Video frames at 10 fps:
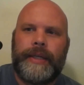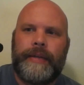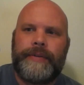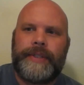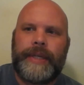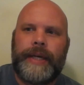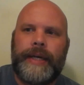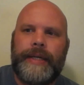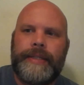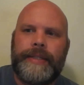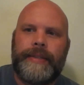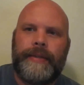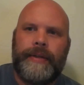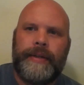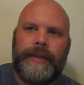of
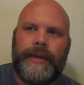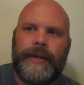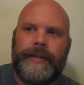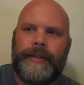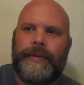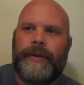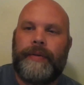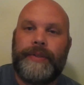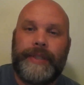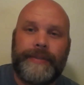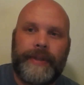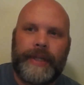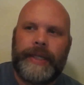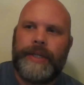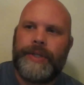size. Obviously it's
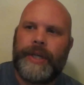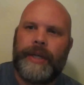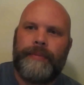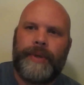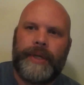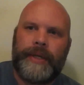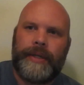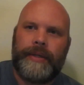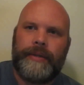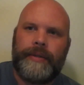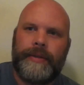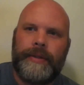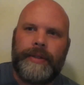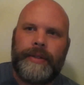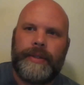not a keychain, but it
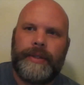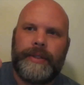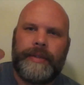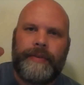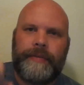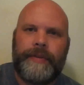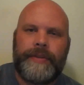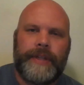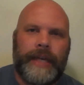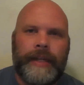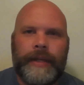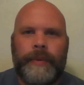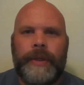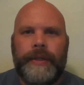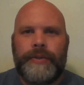definitely fits in the hand
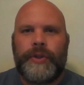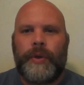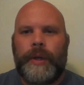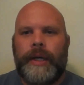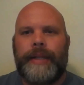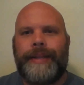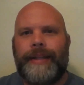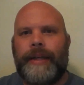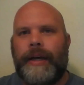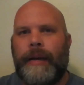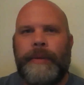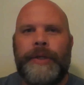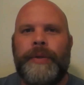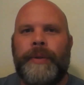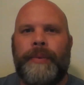like one. So I'm
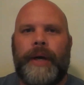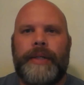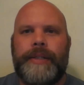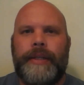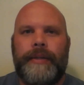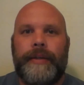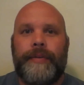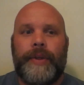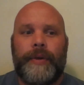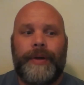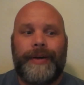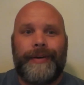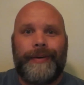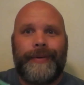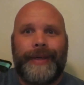going to do an unboxing, even though I
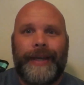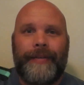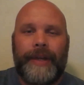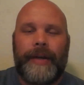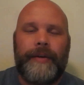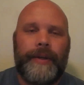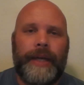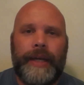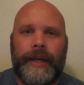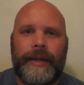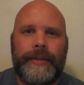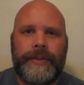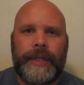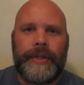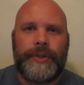already have it out, and
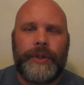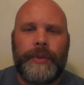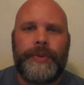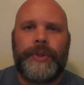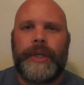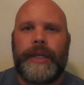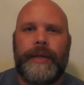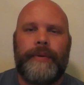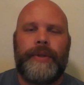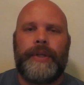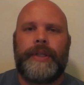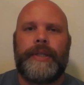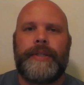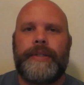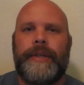just kind of show you what you're going to get when you
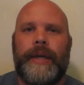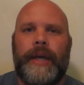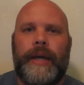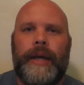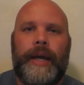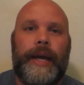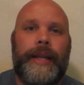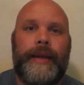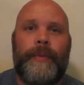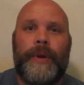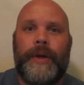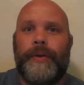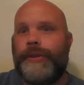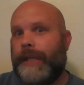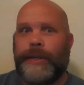get this. And then
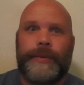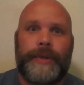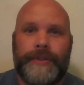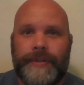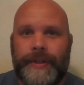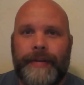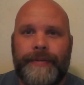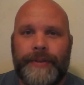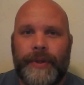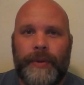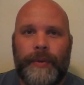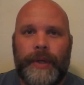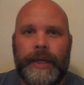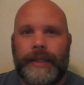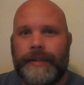we'll check out the rest of the stuff.
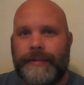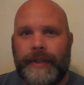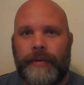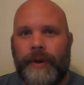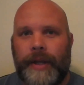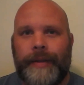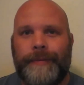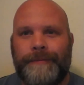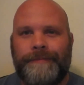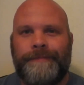So let's dive right in.